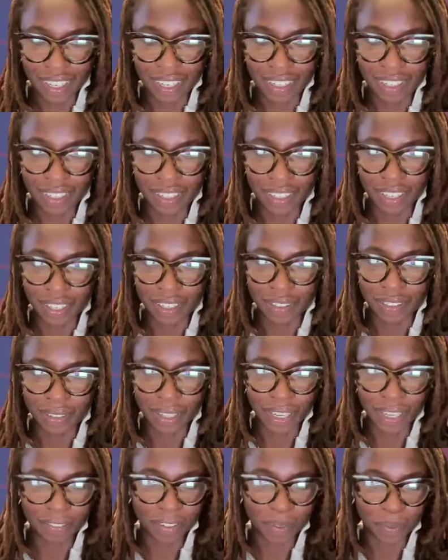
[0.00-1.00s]
Hello,
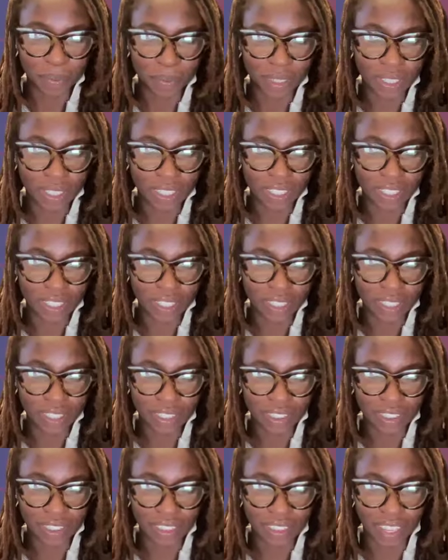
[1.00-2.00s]

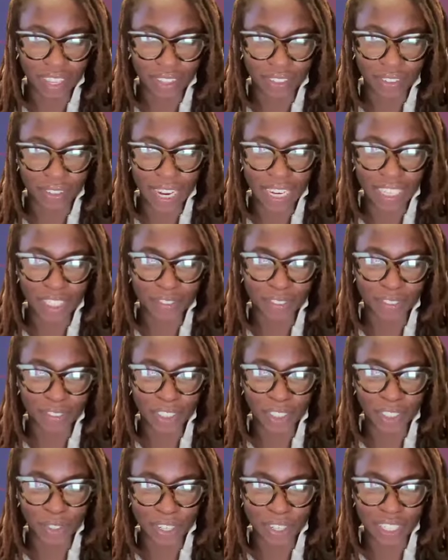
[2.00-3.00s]
everyone. Thank you guys
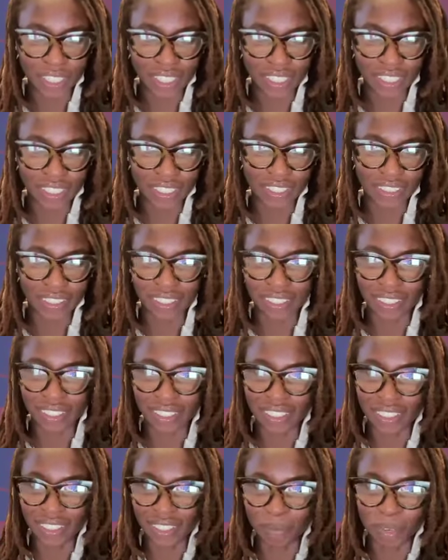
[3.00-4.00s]
for joining us, and it's good to
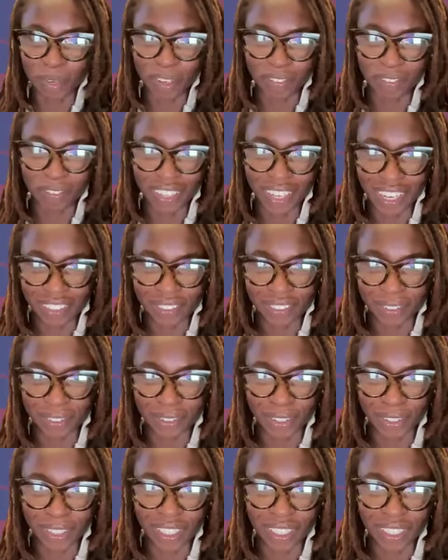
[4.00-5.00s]
see so many of you guys
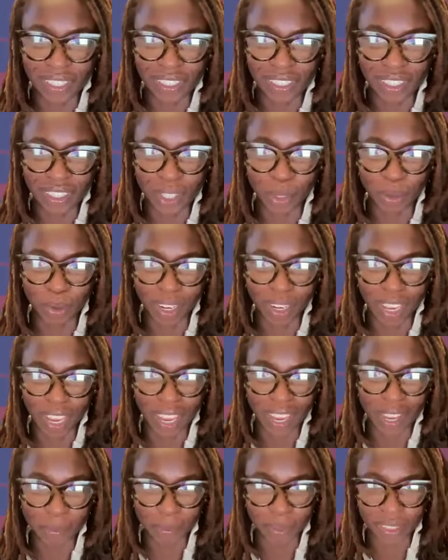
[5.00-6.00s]
on this
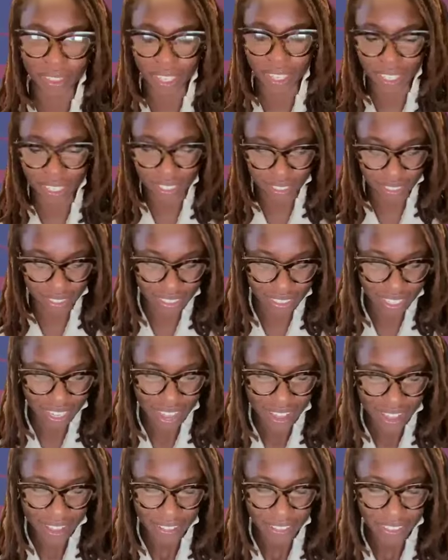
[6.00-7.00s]
Q&A with us.
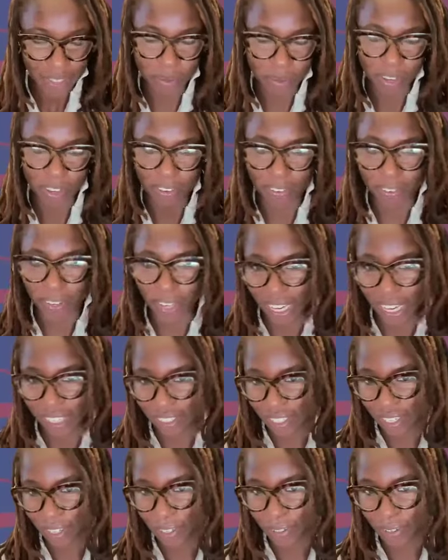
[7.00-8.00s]
As many of you
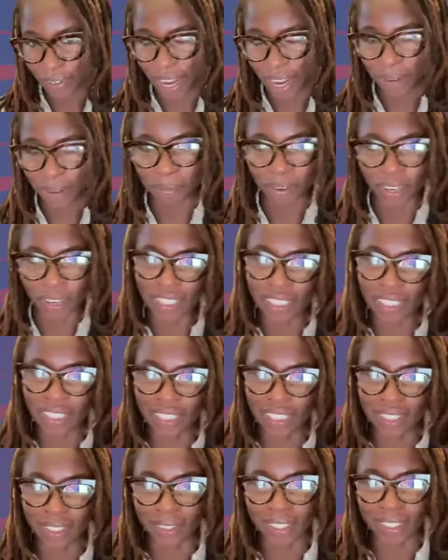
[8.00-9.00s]
guys know, I'm
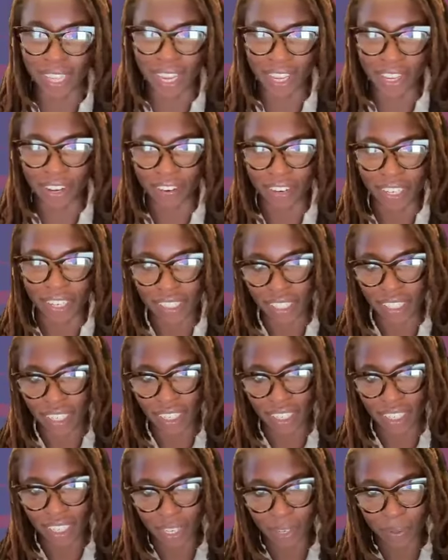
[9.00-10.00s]
Precious
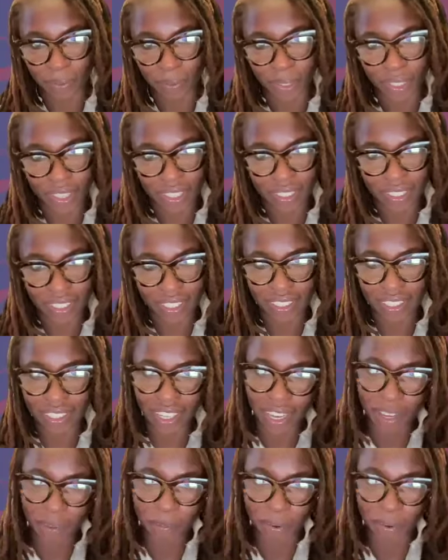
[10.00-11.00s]
Osagiarese here with the
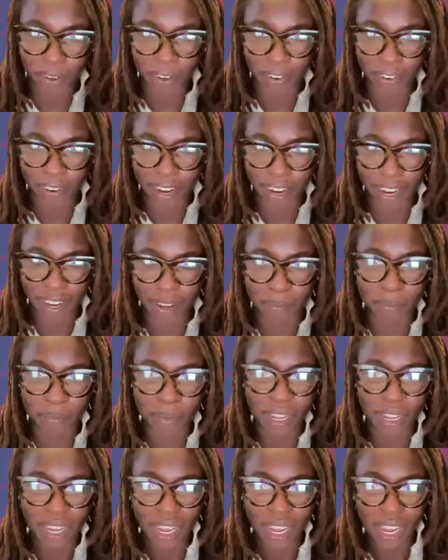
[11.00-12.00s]
CTA
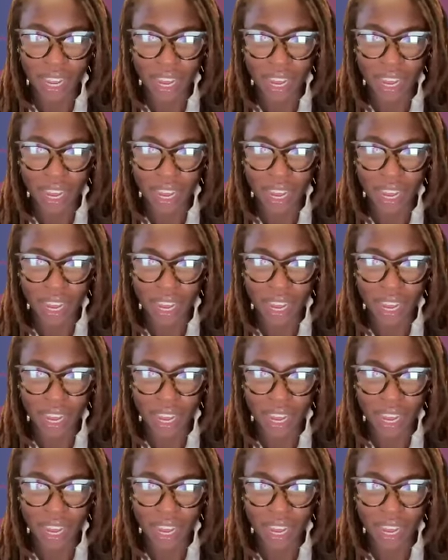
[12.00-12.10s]
program.